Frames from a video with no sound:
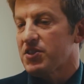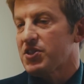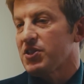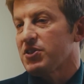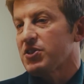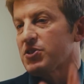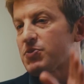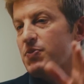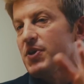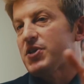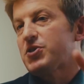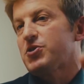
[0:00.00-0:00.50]
so
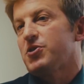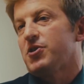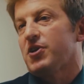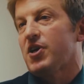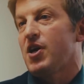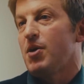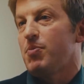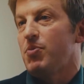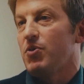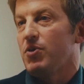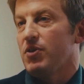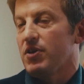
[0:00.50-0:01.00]
let's make sure
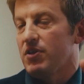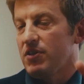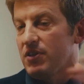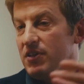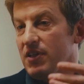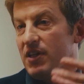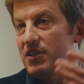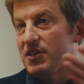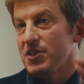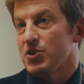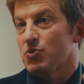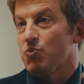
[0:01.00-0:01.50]
to
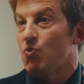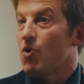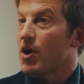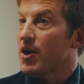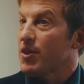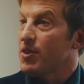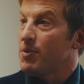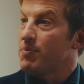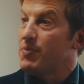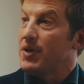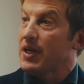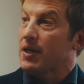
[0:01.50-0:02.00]
at least
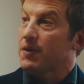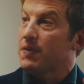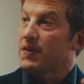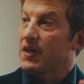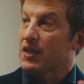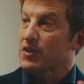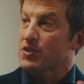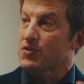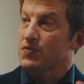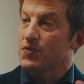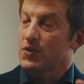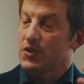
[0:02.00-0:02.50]
one of the big
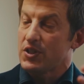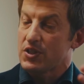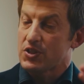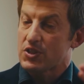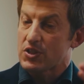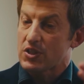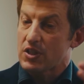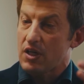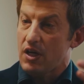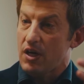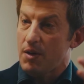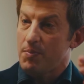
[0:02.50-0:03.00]
things for
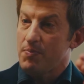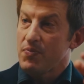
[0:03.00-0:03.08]
this.